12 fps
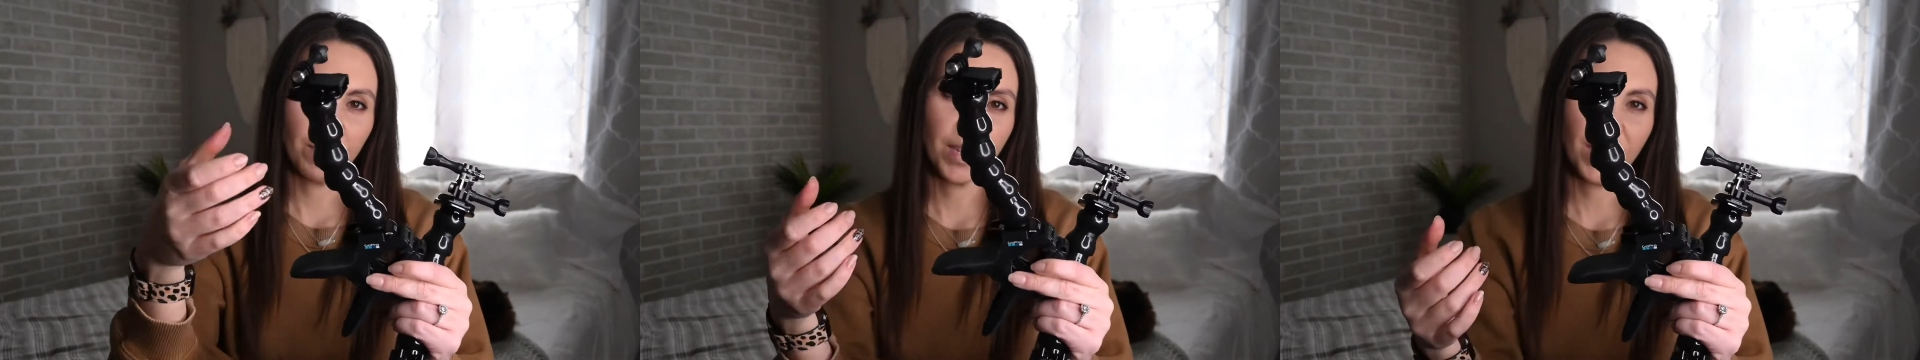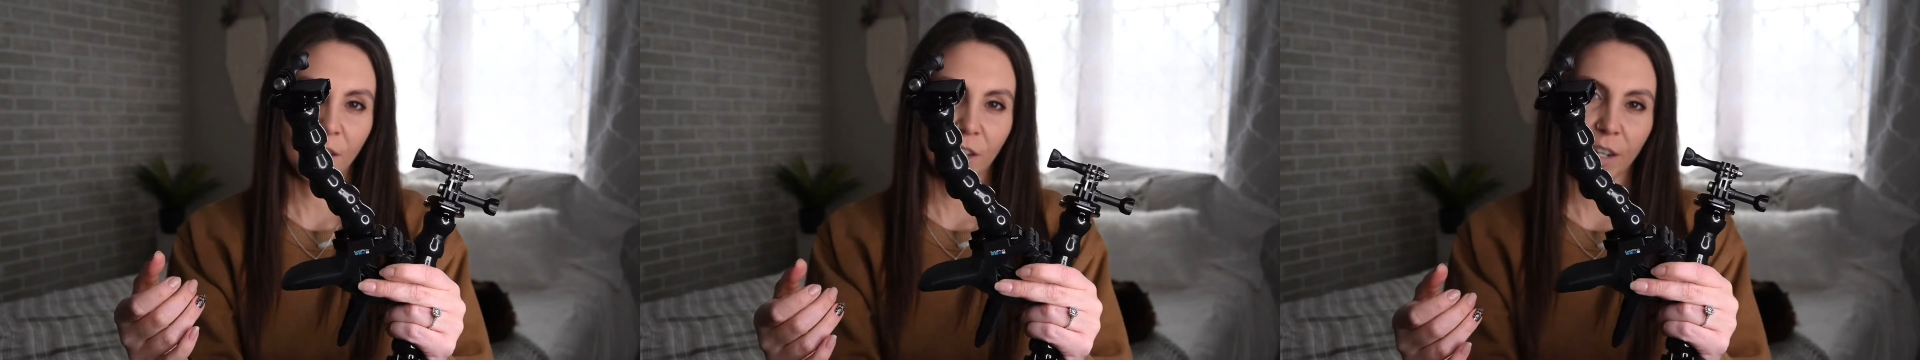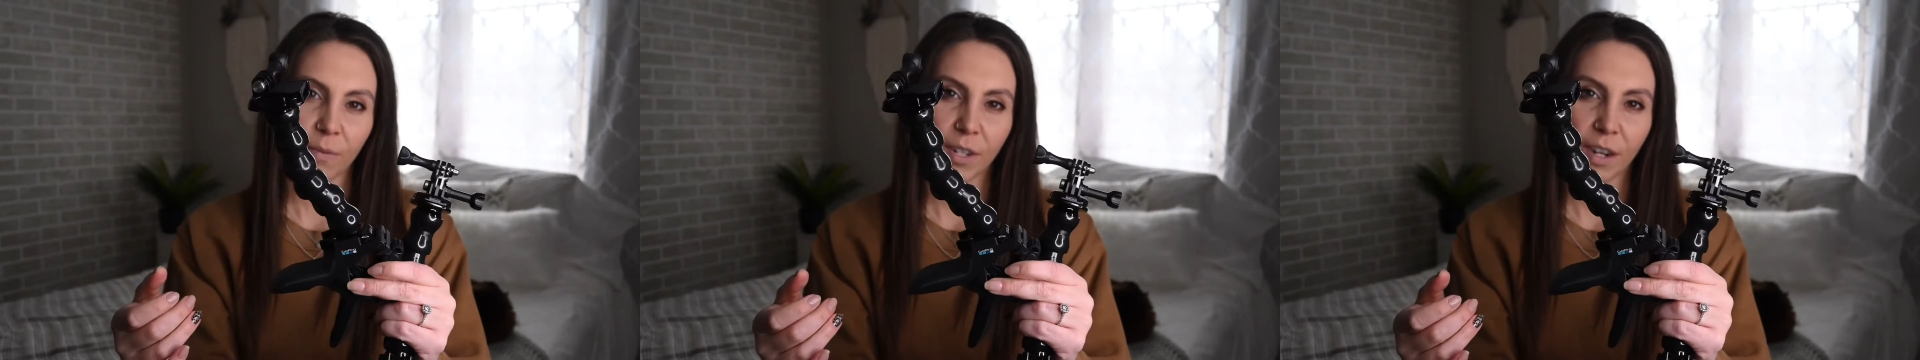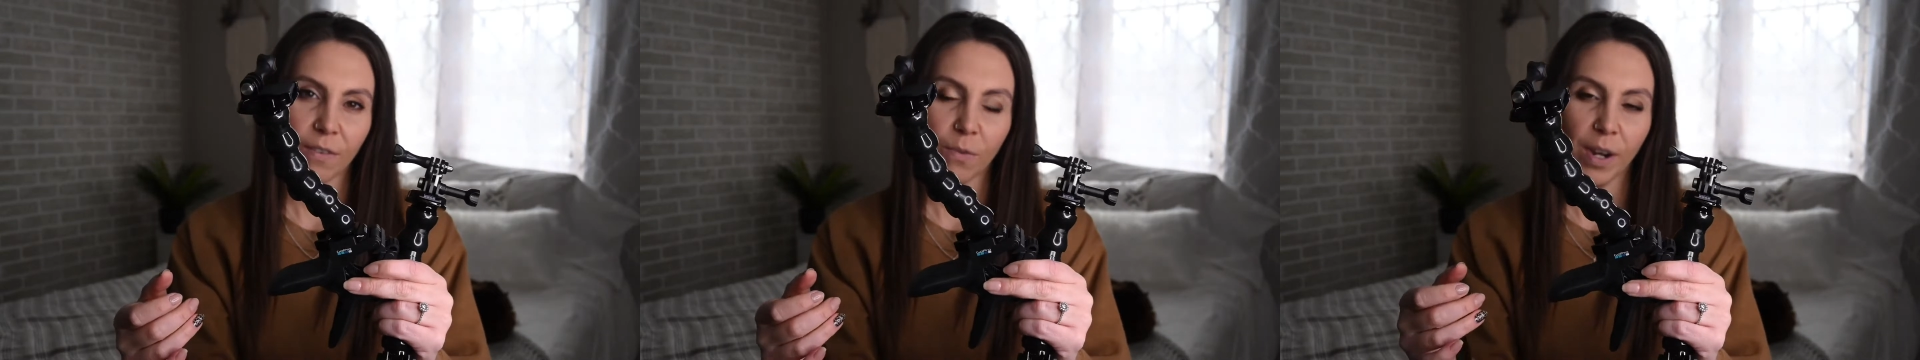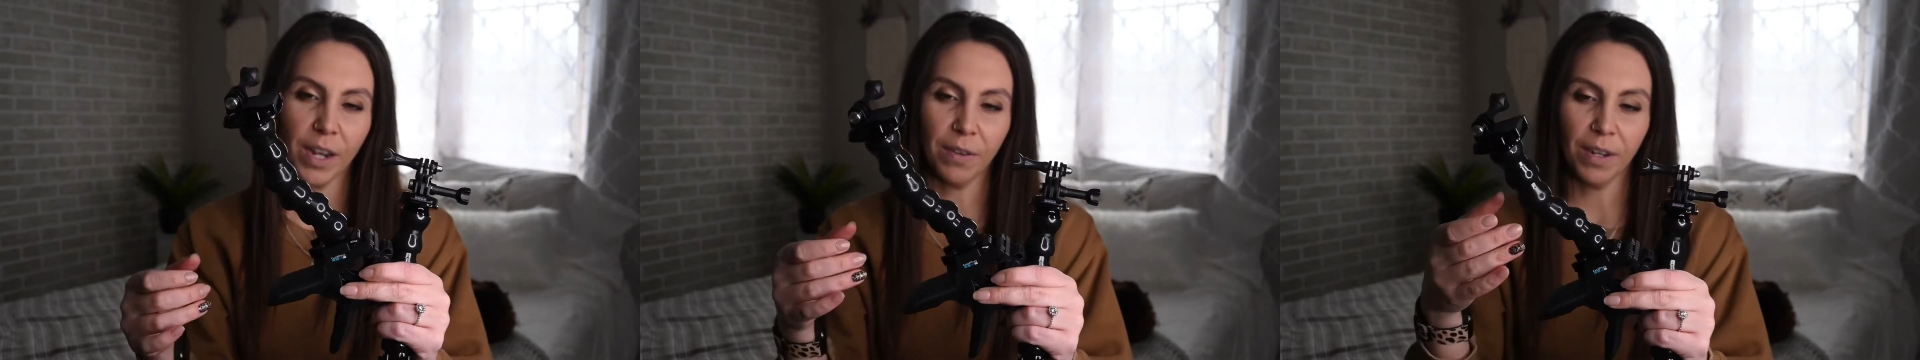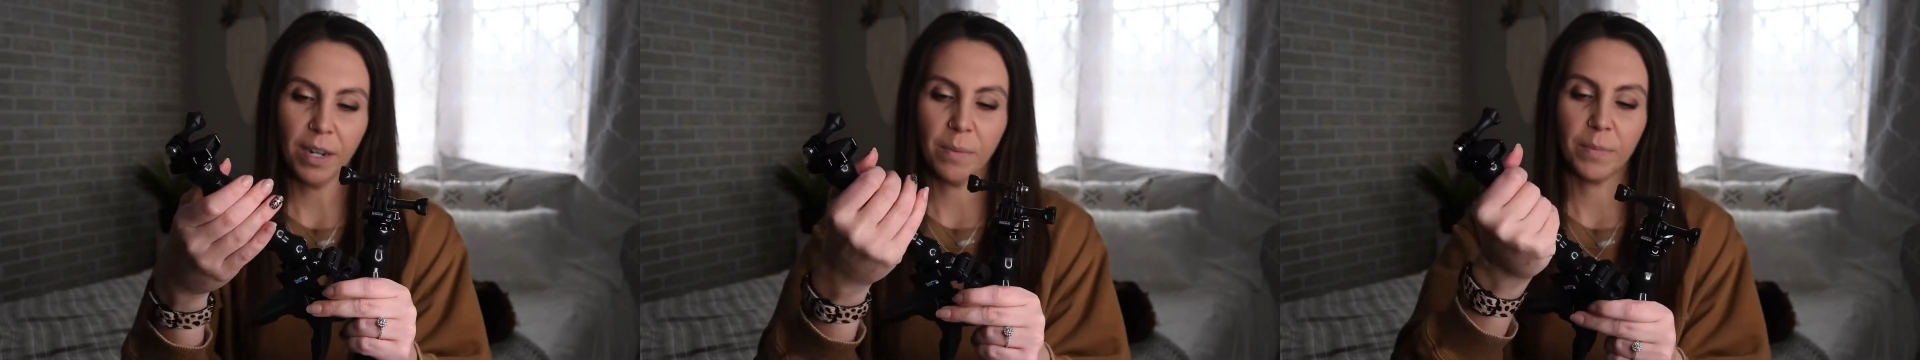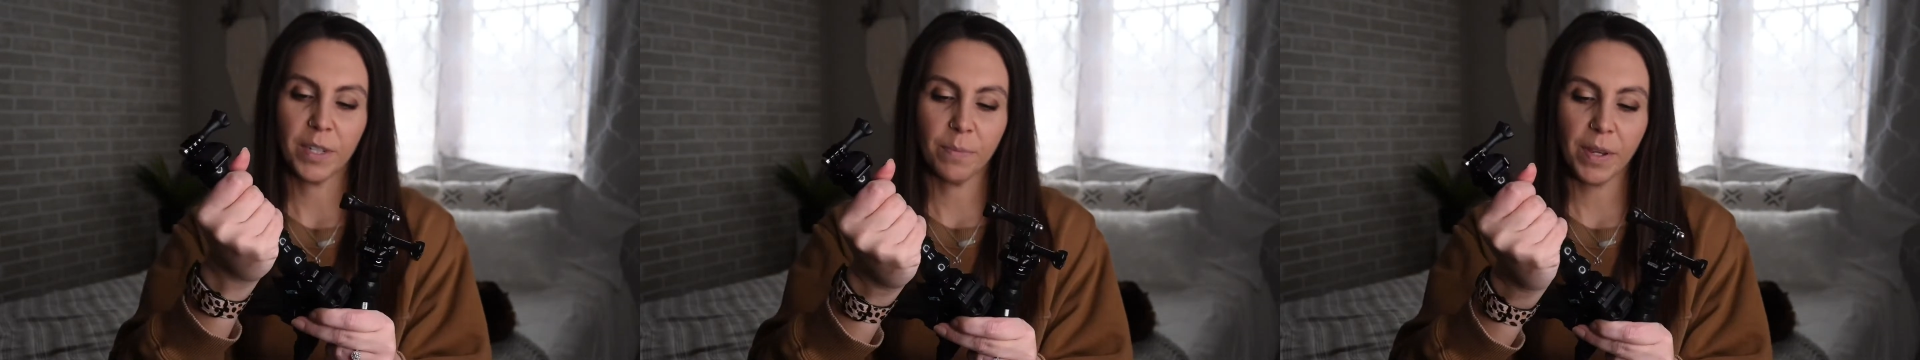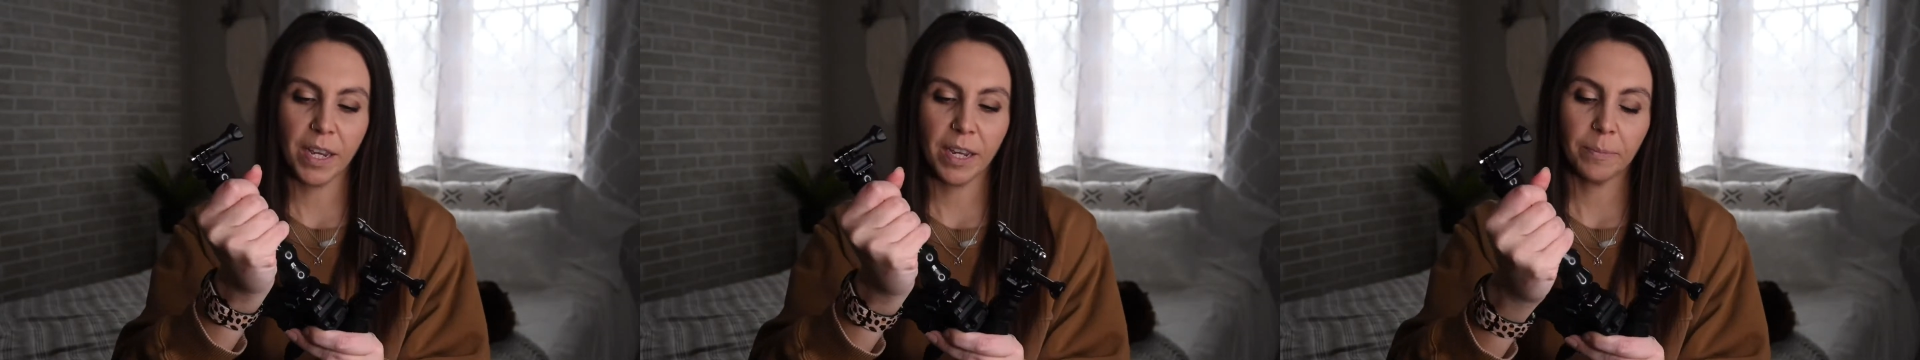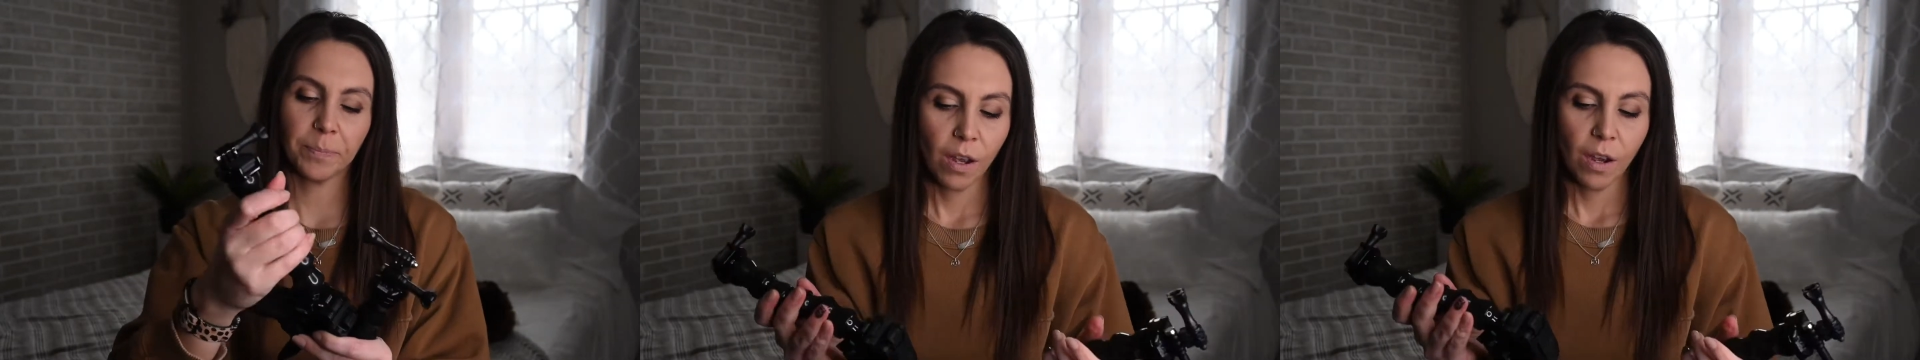position it whichever way you need it to be.